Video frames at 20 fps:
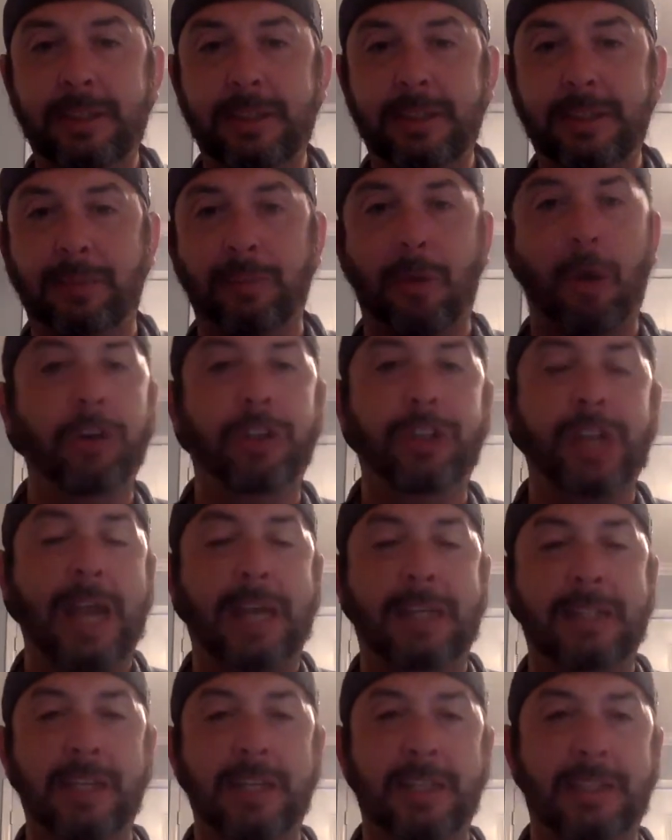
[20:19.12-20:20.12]
Lamar
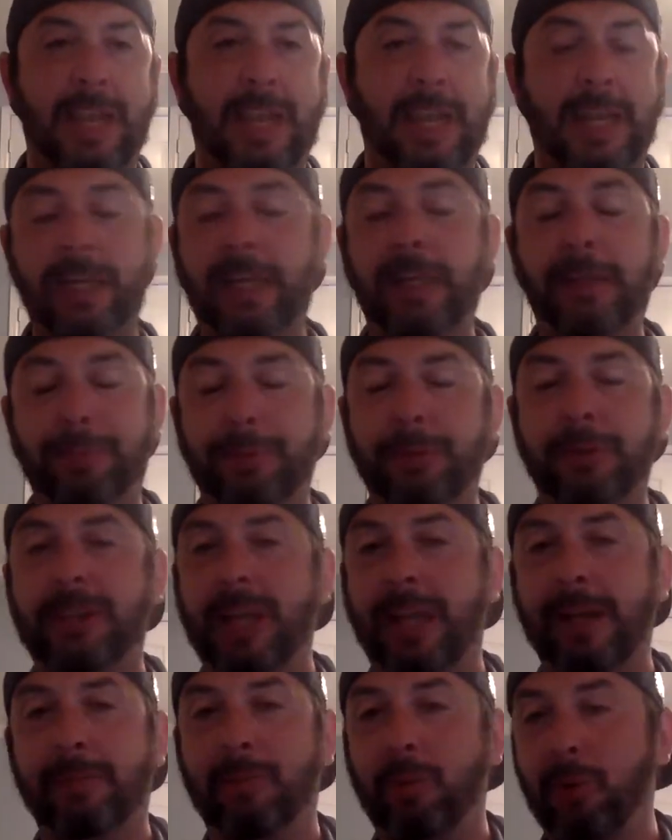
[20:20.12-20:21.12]
Jackson is
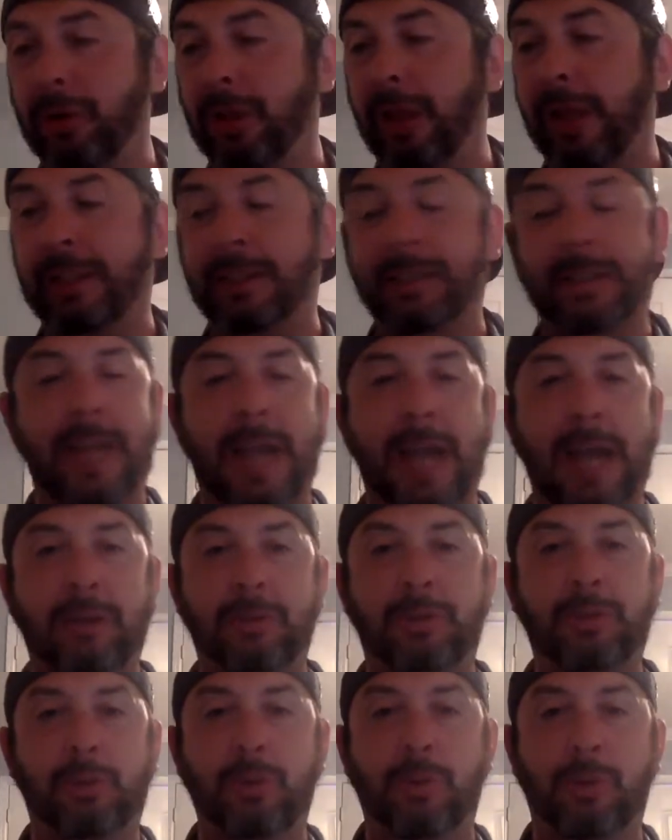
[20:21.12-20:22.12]
80% more likely to
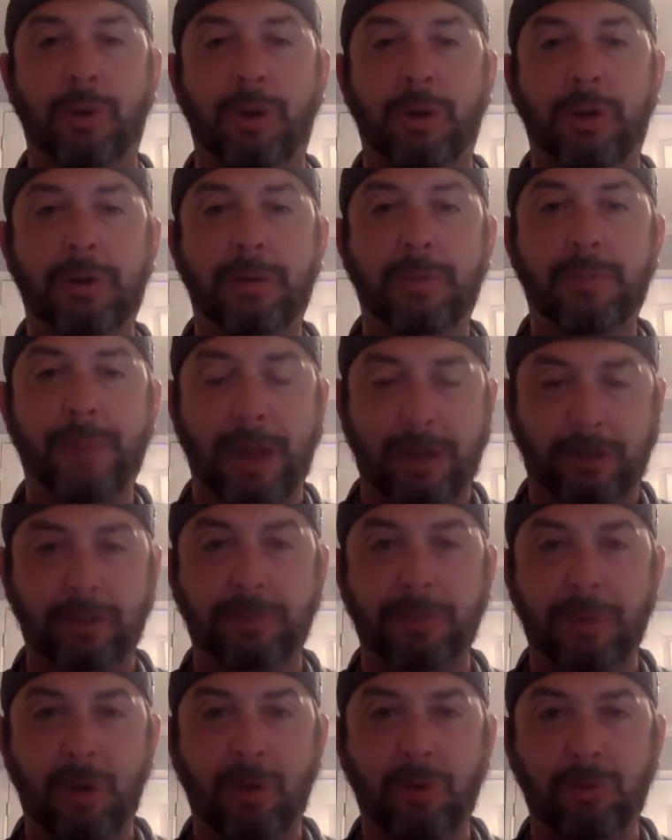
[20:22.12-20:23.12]
outscore
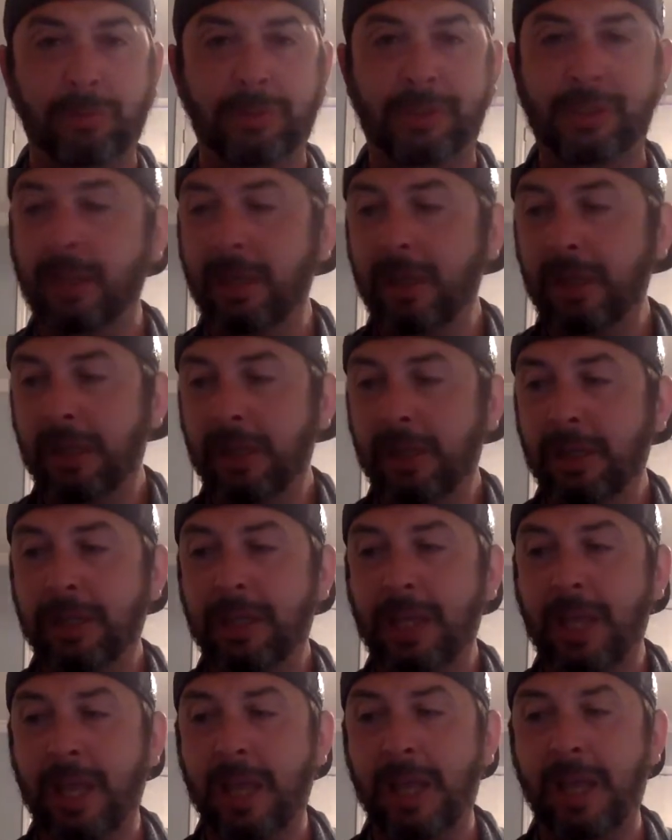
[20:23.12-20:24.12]
Patrick Mahomes.
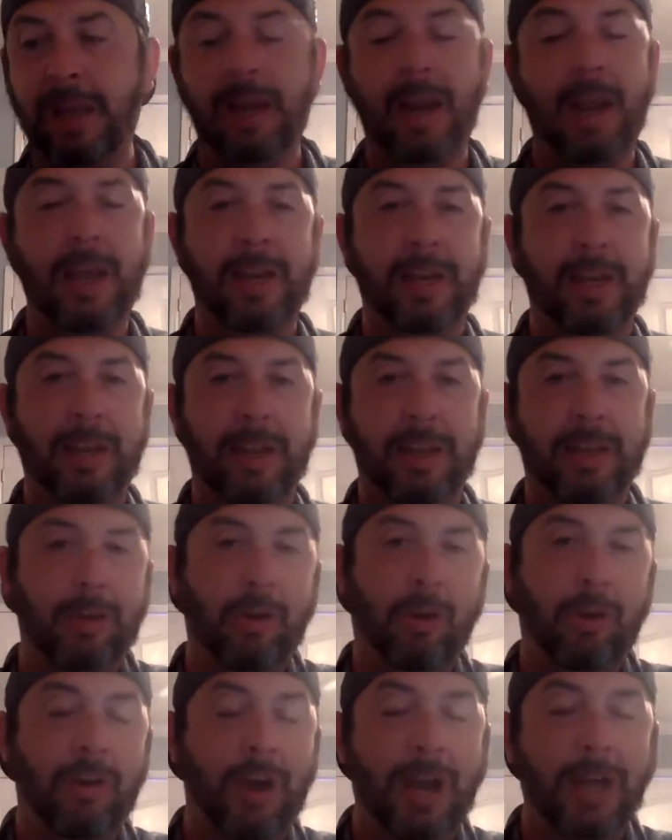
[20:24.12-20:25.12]
And in
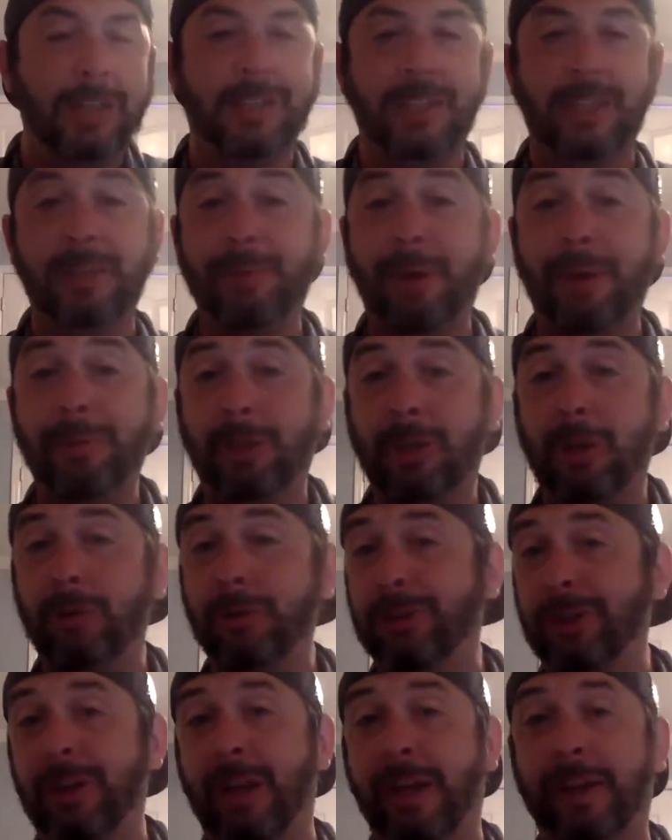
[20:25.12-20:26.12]
all honesty, it's probably
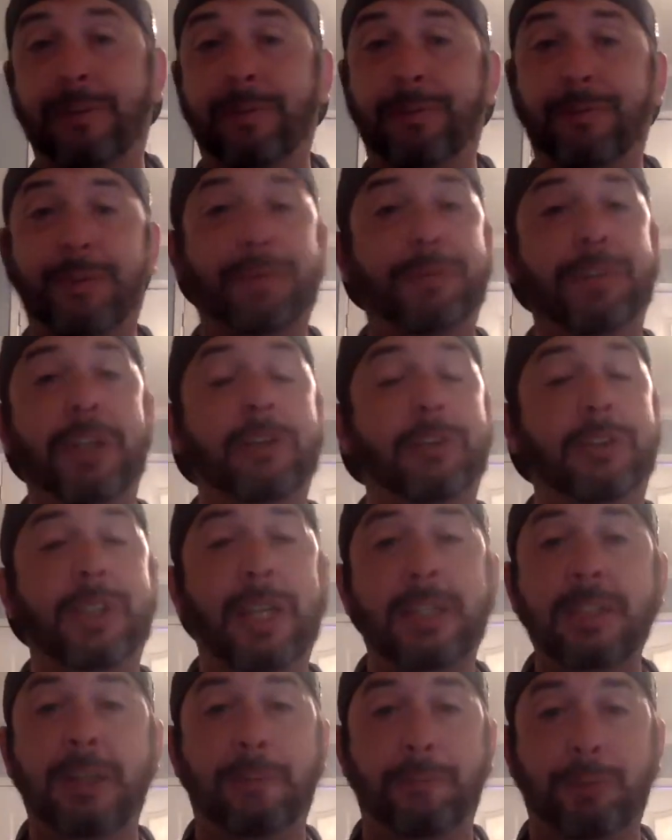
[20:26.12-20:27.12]
closer to like 50 or
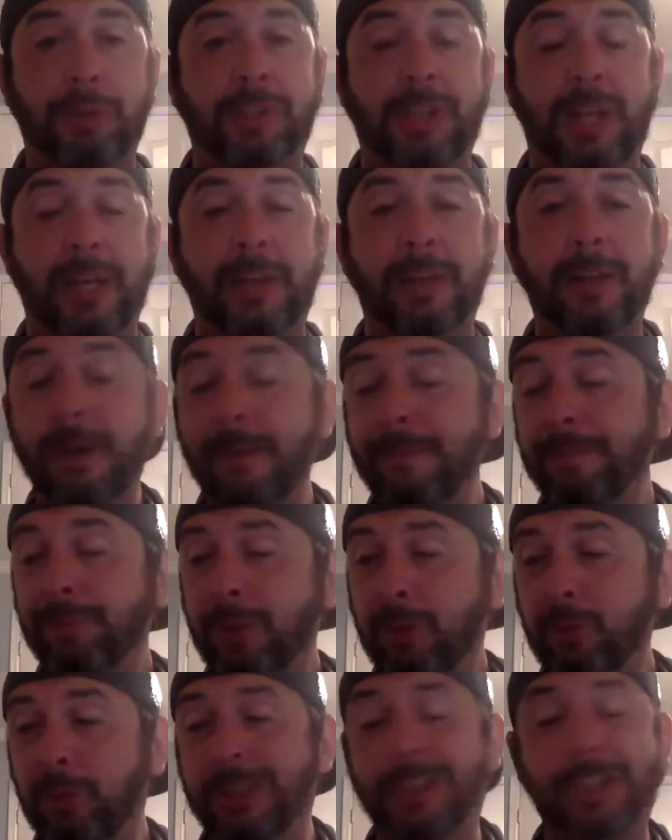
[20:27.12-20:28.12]
60%,
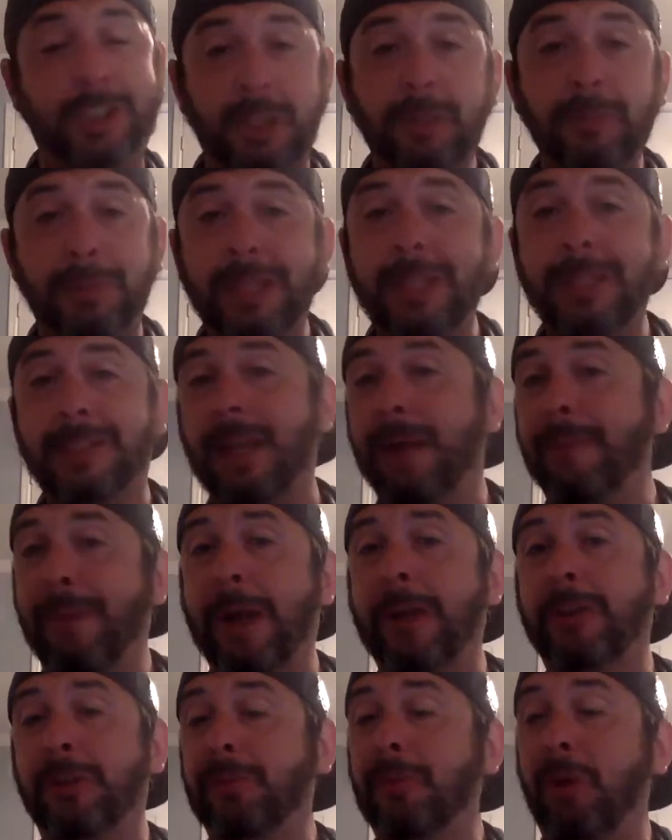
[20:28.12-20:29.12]
which still means that
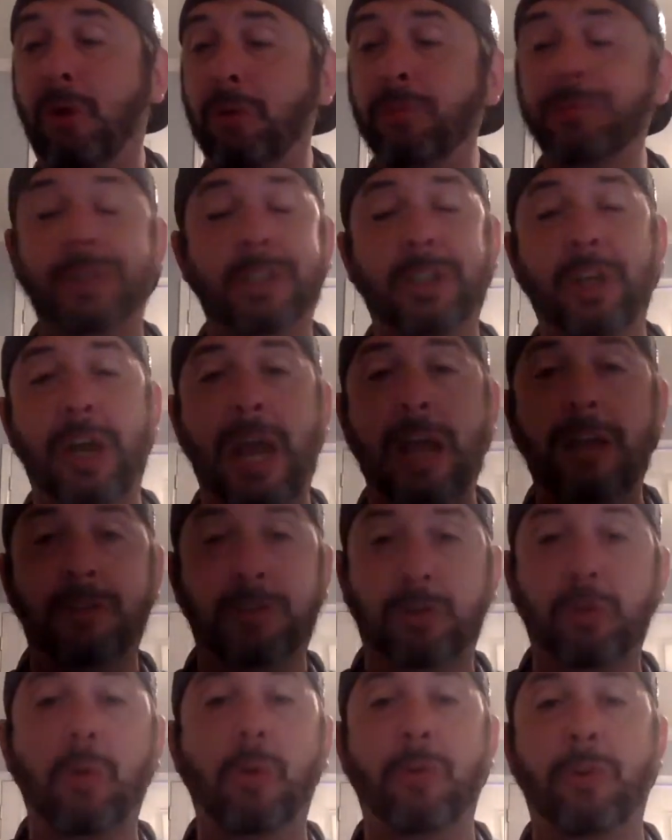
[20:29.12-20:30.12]
Patrick Mahomes is going to
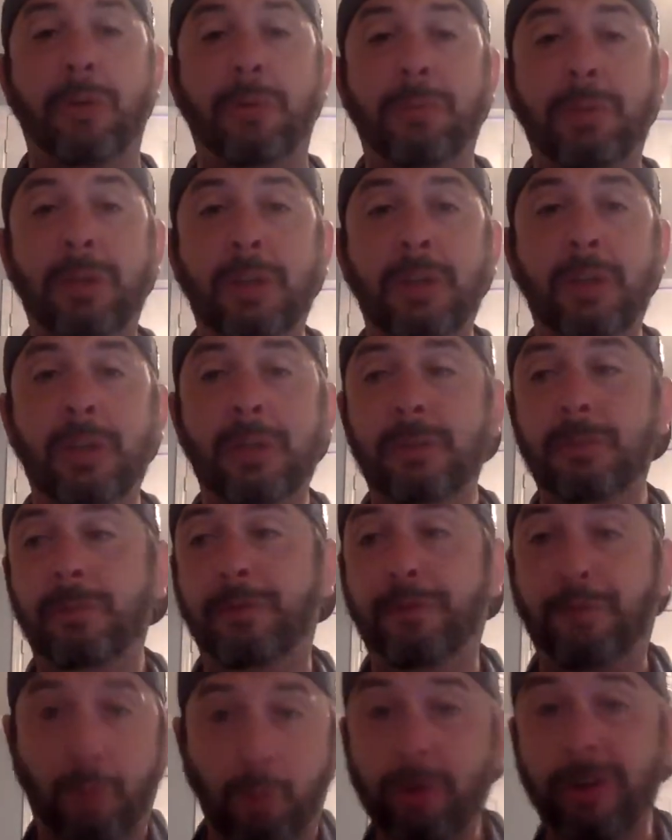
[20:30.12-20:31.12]
outscore him
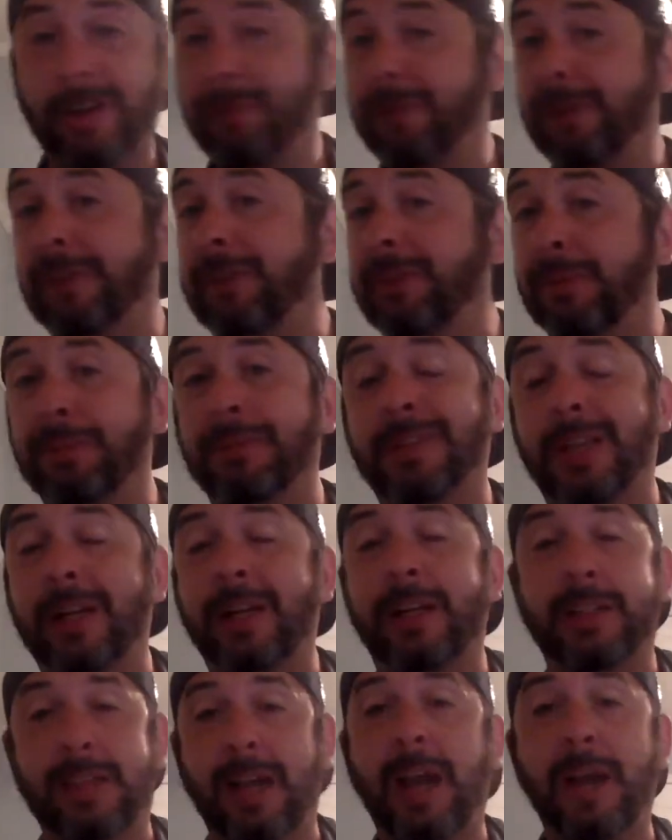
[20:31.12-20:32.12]
40 to 50%
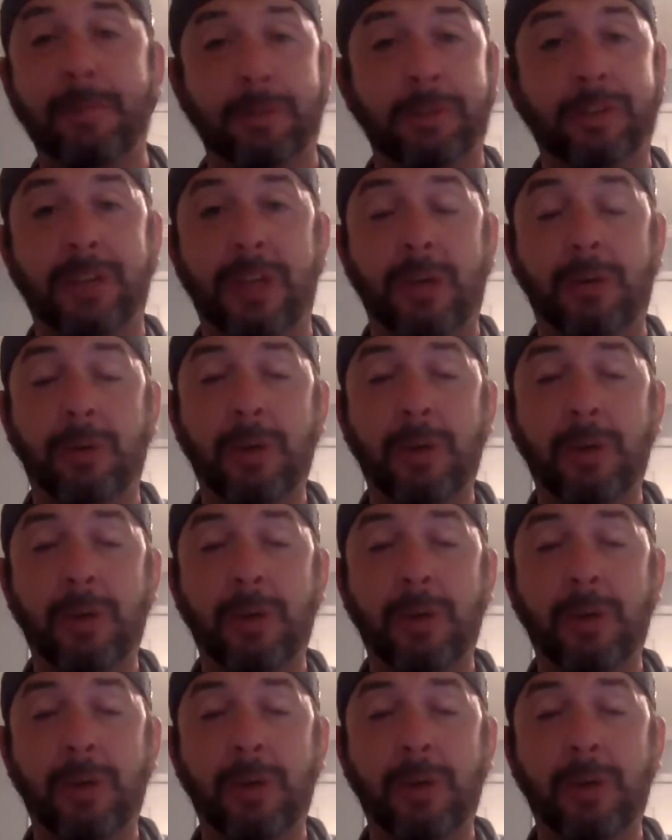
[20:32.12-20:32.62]
of the time or so.